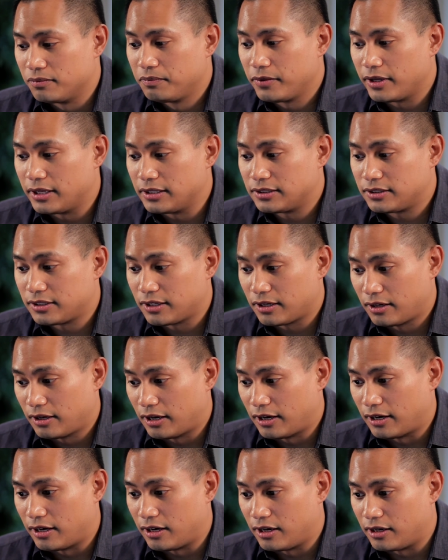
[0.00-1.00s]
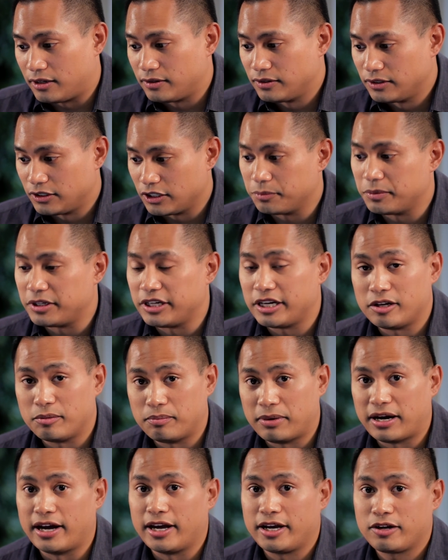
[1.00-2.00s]
It's uh, delimited
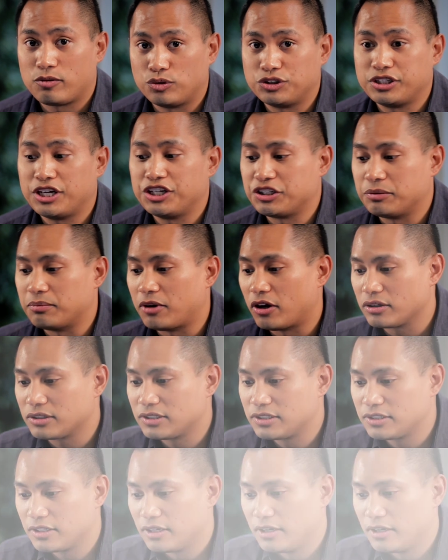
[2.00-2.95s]
by quotation marks.